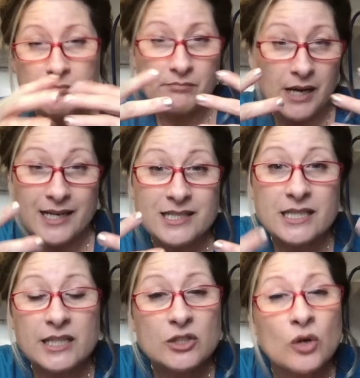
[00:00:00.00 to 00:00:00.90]
I
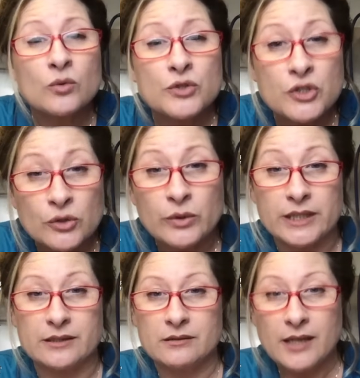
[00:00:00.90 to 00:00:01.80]
say don't do it.
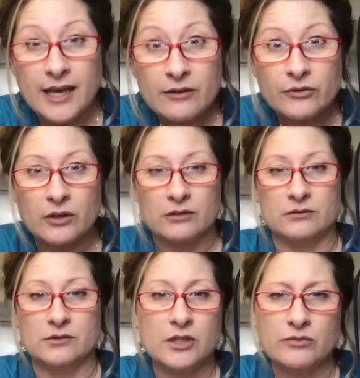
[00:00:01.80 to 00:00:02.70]
Ever.
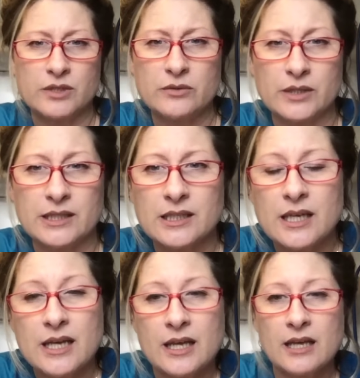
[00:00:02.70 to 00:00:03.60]
Don't do it.
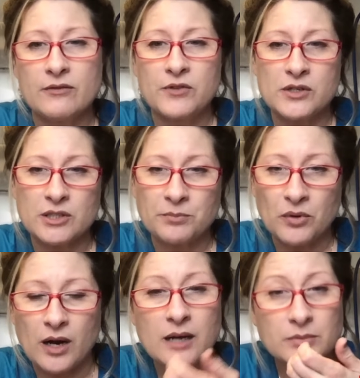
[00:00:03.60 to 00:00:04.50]
If there's a
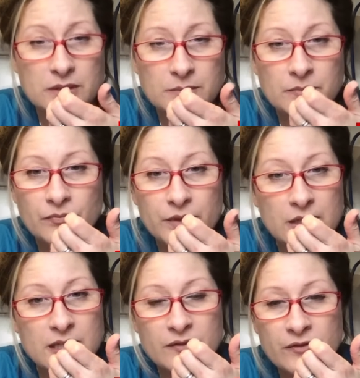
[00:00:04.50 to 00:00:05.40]
problem,
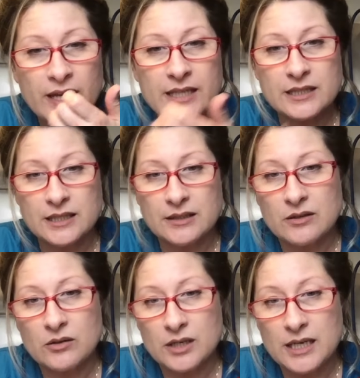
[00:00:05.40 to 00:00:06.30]
the vet
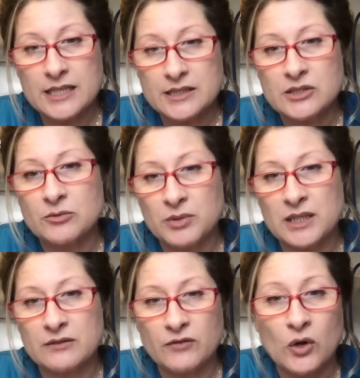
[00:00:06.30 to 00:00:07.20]
needs to be
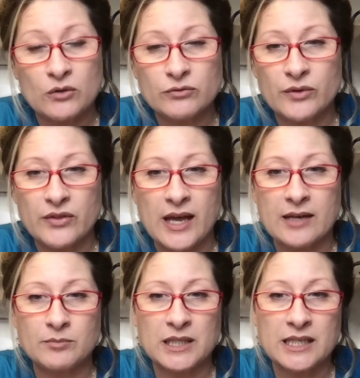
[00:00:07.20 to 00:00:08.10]
involved with
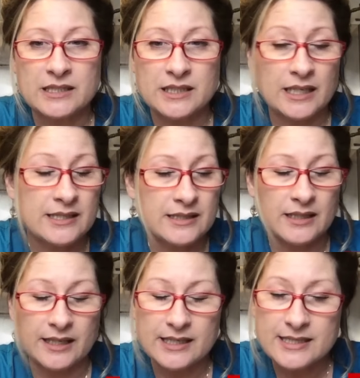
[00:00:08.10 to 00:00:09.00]
that, because
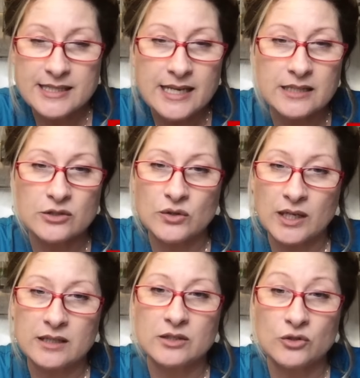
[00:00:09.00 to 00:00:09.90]
like I said, you
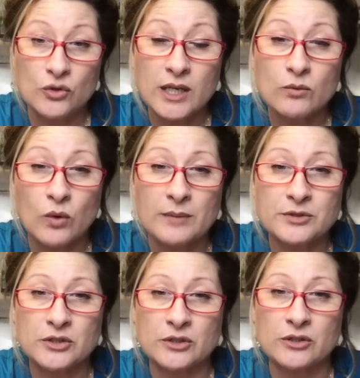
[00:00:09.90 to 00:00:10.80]
can
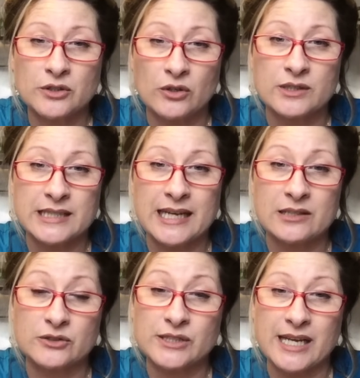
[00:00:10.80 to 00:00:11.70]
rupture dogs'
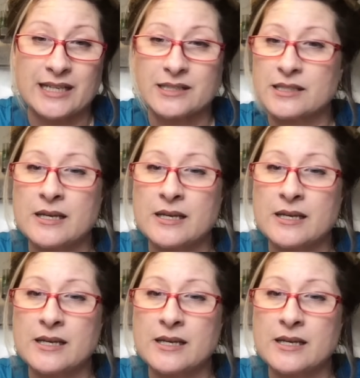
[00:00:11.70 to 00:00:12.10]
anal sacs,